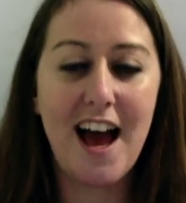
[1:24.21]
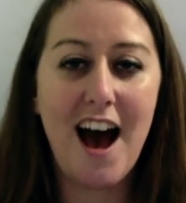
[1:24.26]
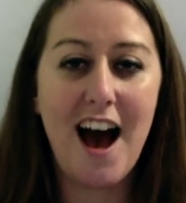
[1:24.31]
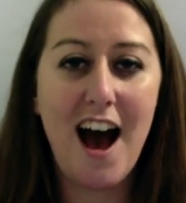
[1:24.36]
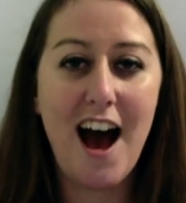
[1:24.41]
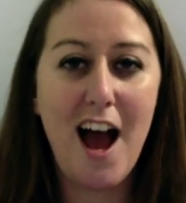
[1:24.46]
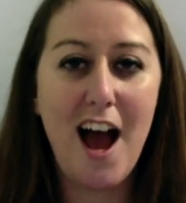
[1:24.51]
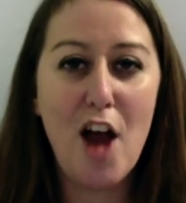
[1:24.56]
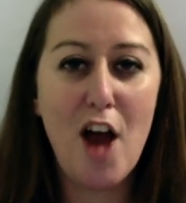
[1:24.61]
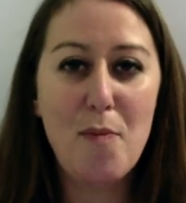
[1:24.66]

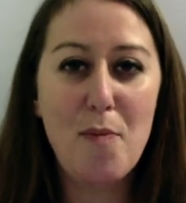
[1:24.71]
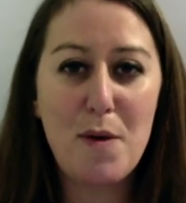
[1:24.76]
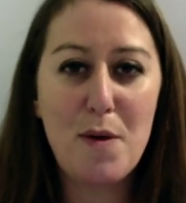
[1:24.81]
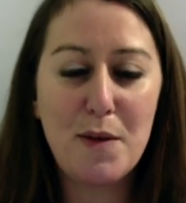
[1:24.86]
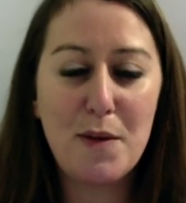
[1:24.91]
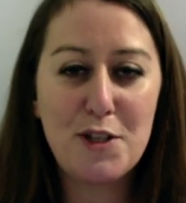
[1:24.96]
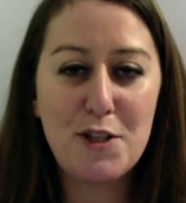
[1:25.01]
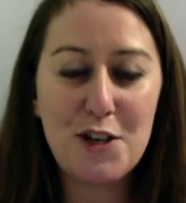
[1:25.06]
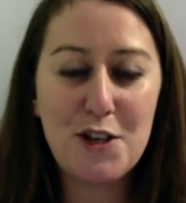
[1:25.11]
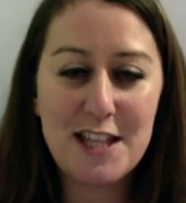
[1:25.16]
I hope you
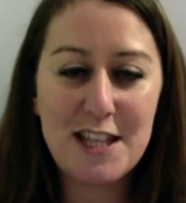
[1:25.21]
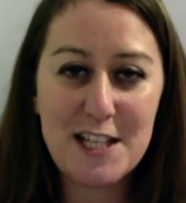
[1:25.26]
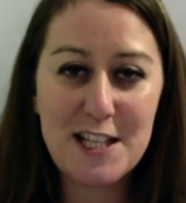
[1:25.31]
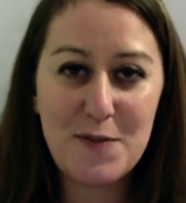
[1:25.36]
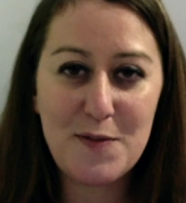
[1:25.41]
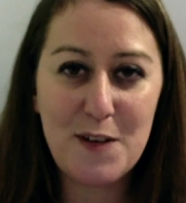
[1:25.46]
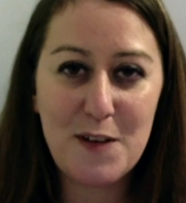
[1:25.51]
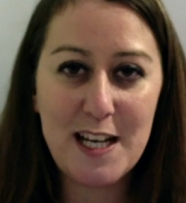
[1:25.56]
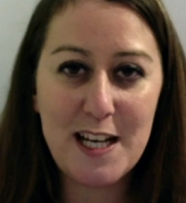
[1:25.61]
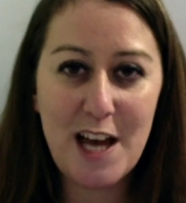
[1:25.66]
enjoyed this
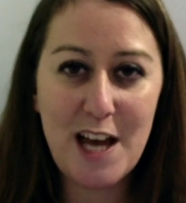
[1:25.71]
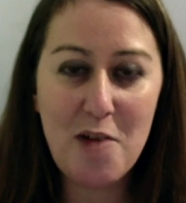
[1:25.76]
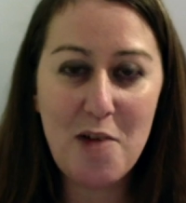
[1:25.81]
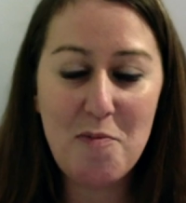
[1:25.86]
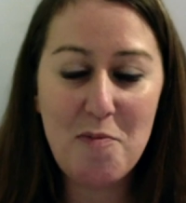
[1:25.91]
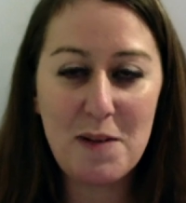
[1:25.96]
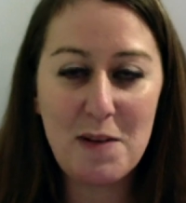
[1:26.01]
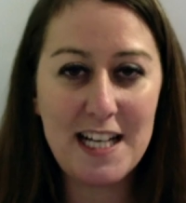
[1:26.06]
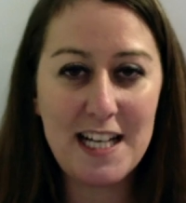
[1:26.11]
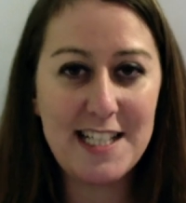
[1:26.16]
video.
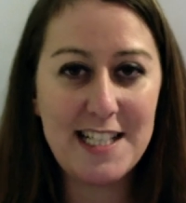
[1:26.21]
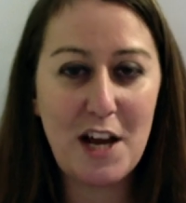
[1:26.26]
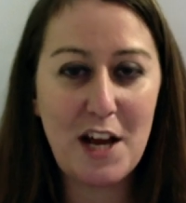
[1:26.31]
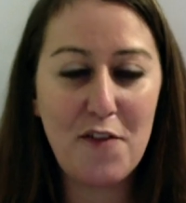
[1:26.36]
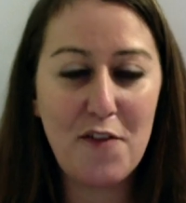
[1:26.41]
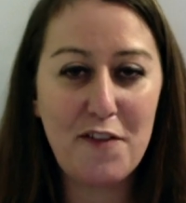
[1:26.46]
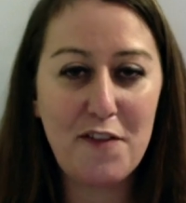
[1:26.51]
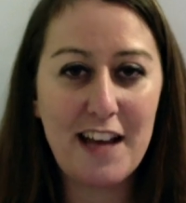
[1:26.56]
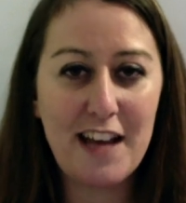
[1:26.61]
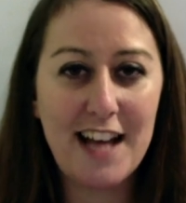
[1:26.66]
Please don't
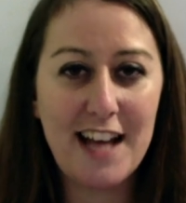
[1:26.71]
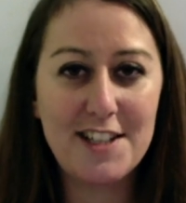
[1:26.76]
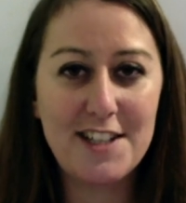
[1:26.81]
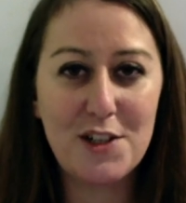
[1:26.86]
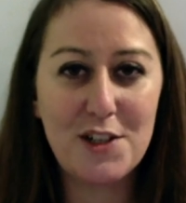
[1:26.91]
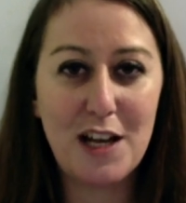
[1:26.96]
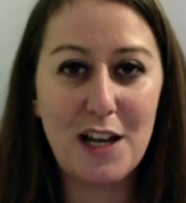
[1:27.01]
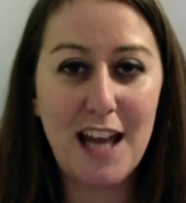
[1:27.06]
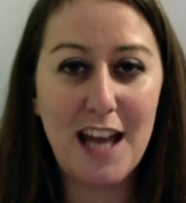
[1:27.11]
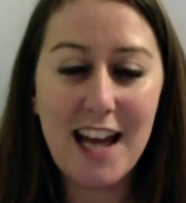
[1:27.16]
forget
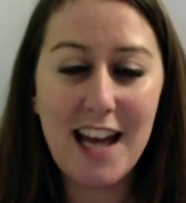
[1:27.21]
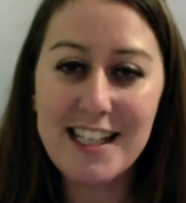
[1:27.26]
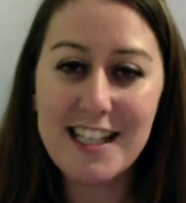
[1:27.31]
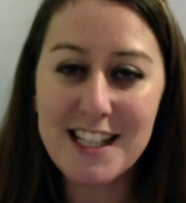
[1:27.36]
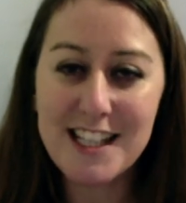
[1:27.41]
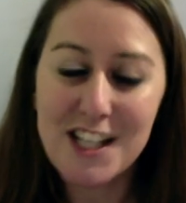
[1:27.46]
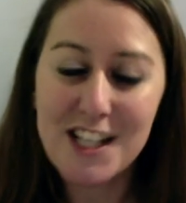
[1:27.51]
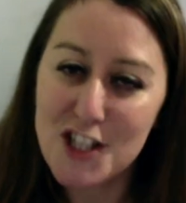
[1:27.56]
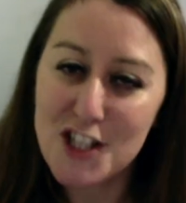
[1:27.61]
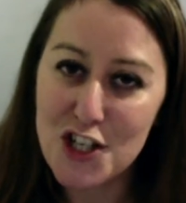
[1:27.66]
to like,
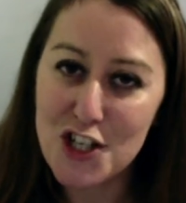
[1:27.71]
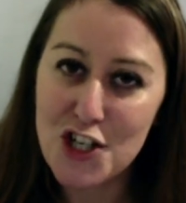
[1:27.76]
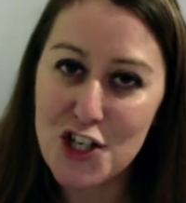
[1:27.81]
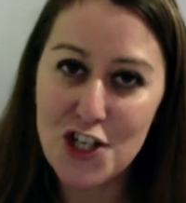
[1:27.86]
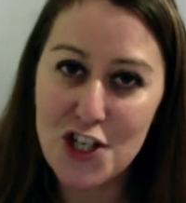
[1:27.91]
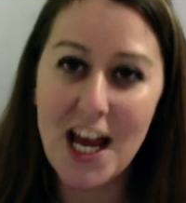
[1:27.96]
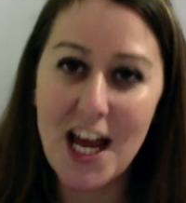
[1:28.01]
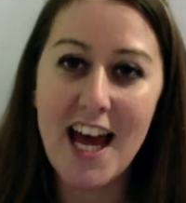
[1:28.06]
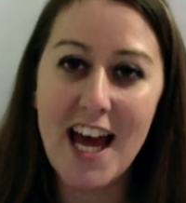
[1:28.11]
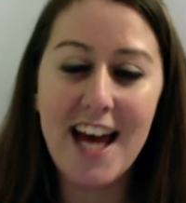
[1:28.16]
to
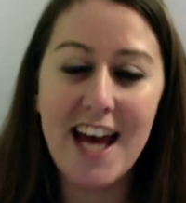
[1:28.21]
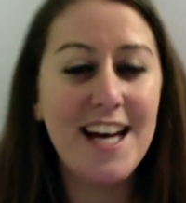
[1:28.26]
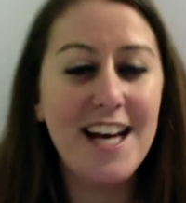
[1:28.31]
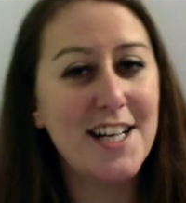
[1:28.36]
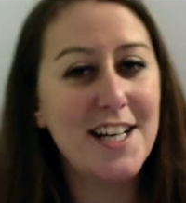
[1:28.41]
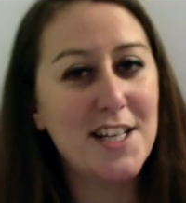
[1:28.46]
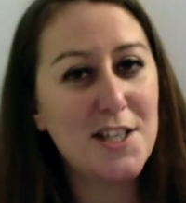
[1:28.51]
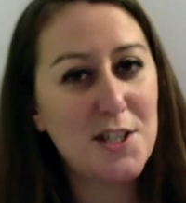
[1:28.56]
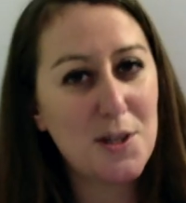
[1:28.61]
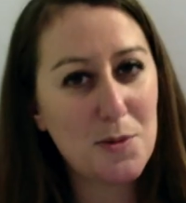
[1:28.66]
share,
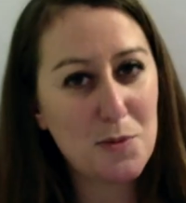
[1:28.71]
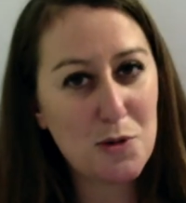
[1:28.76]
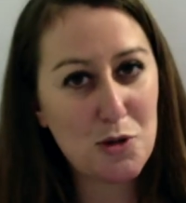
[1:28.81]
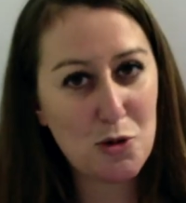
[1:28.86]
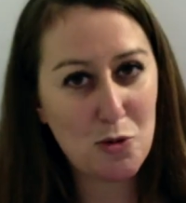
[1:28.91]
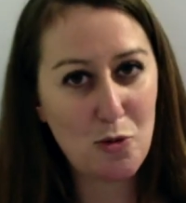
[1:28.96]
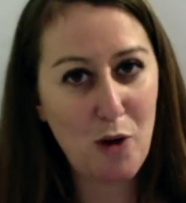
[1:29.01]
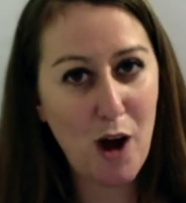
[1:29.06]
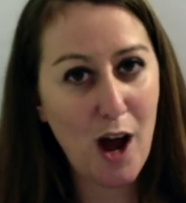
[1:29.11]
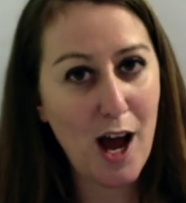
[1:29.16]

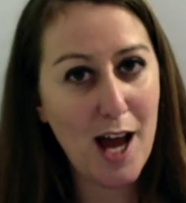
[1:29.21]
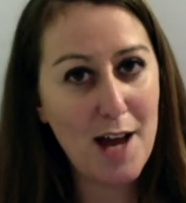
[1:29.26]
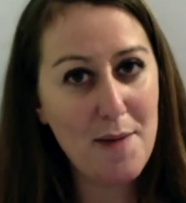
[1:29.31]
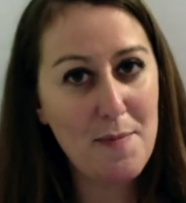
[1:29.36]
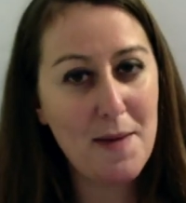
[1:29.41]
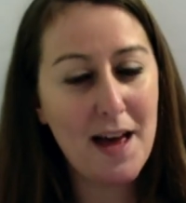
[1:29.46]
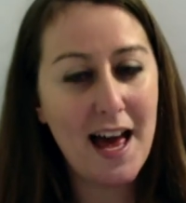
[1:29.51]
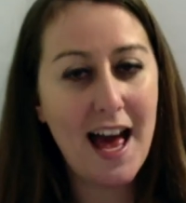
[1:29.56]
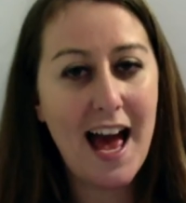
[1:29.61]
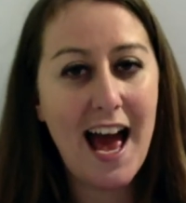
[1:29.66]
subscribe,
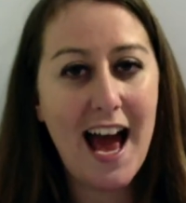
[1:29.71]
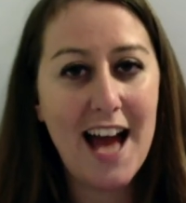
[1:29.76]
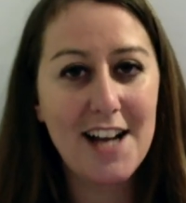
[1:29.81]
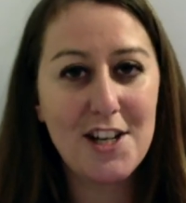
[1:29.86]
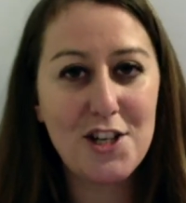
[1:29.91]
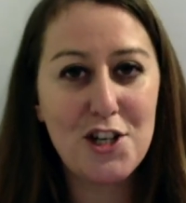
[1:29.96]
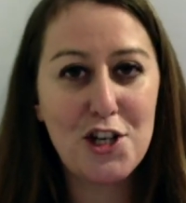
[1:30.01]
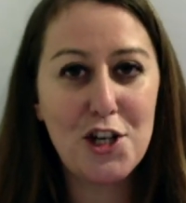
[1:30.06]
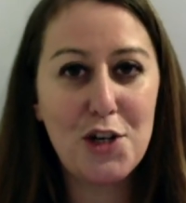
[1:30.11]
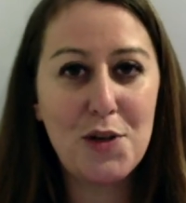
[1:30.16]
and
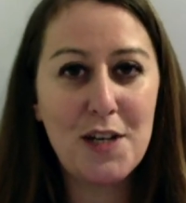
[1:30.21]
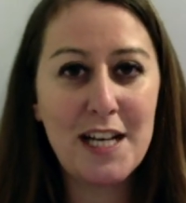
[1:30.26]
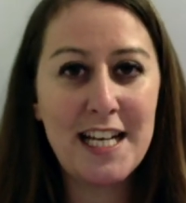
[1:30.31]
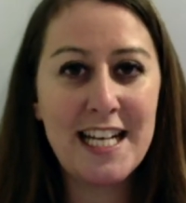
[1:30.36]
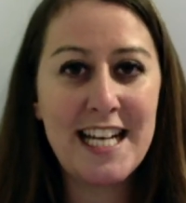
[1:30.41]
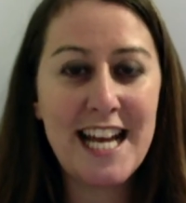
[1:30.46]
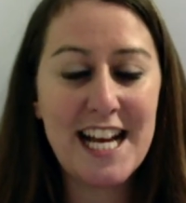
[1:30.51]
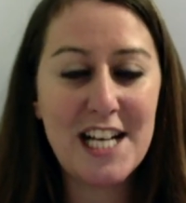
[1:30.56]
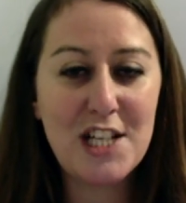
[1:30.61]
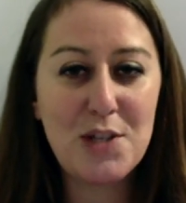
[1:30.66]
tune in
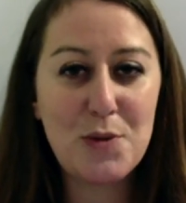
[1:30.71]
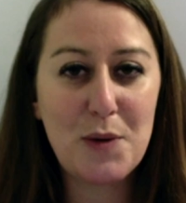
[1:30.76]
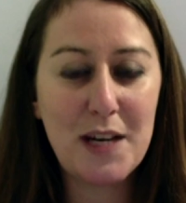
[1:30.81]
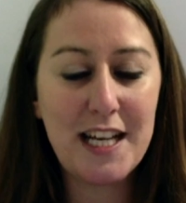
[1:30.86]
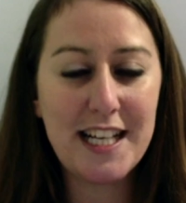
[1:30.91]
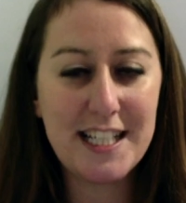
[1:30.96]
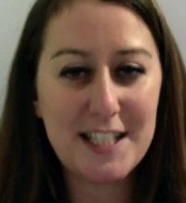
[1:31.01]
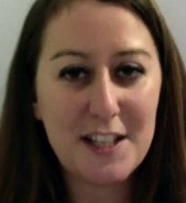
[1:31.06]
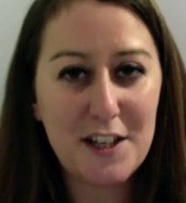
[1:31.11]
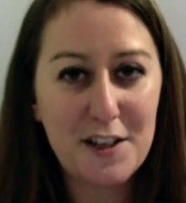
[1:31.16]
next
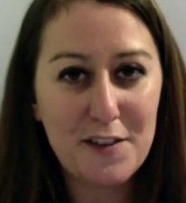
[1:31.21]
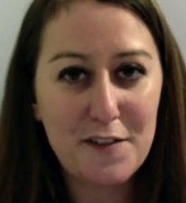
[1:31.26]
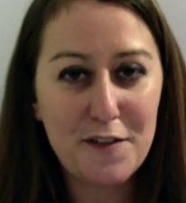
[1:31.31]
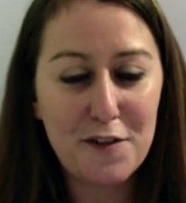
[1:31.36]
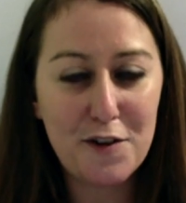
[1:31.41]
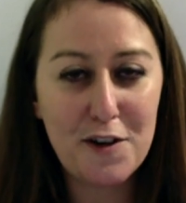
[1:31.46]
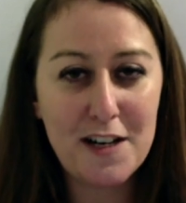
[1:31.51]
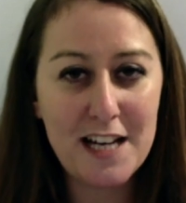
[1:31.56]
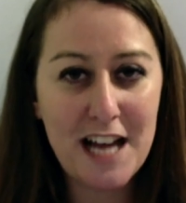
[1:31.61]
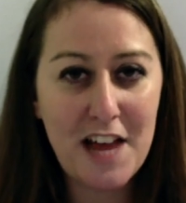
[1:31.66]
week for
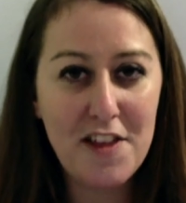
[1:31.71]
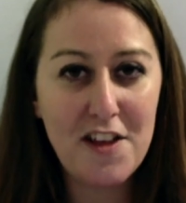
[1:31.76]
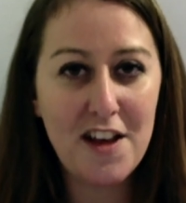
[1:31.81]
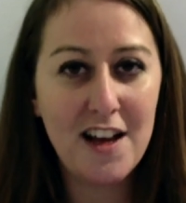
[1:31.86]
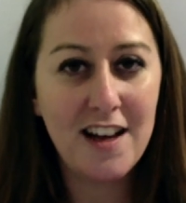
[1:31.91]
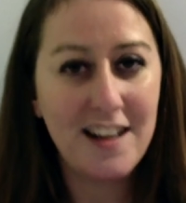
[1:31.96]
another